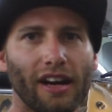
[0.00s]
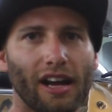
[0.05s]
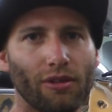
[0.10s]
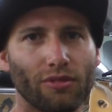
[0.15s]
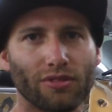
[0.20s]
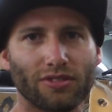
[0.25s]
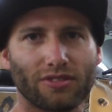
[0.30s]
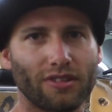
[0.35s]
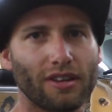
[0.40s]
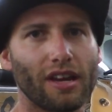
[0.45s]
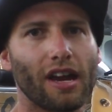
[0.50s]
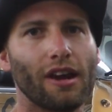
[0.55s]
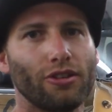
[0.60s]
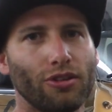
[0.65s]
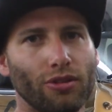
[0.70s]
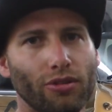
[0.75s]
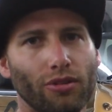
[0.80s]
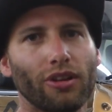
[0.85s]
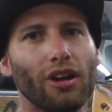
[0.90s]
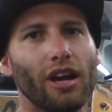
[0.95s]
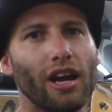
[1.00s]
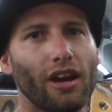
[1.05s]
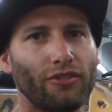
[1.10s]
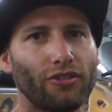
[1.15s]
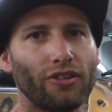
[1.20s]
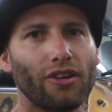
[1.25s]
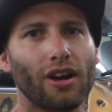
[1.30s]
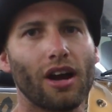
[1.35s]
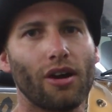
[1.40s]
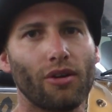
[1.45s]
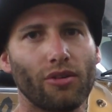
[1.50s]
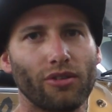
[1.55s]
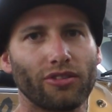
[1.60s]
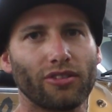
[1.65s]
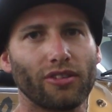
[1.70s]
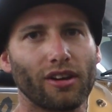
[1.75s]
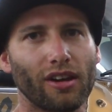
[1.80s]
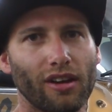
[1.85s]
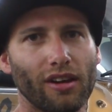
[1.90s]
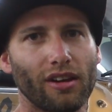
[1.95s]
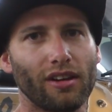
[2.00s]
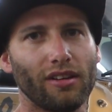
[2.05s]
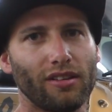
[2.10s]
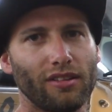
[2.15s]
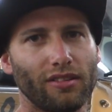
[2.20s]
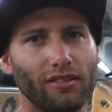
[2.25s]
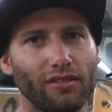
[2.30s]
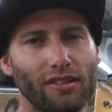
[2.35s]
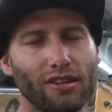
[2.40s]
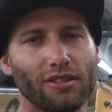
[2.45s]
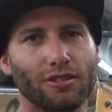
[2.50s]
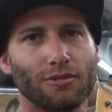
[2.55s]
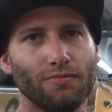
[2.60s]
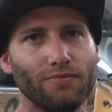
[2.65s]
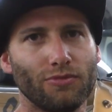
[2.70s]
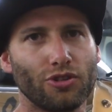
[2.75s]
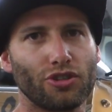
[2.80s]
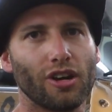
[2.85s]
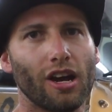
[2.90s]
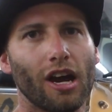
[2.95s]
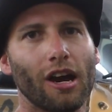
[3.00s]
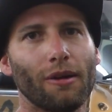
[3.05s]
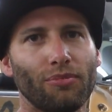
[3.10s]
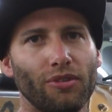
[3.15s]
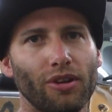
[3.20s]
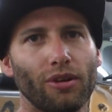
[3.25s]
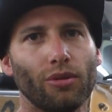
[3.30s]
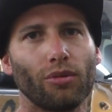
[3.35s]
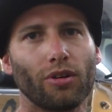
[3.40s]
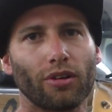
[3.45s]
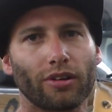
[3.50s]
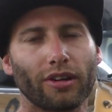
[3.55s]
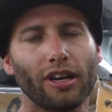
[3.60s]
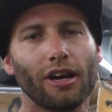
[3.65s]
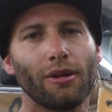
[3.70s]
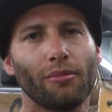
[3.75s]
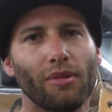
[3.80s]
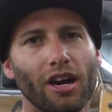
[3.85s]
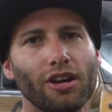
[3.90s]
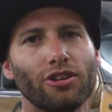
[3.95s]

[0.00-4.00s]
and I was doing after hours in his shop. They were working on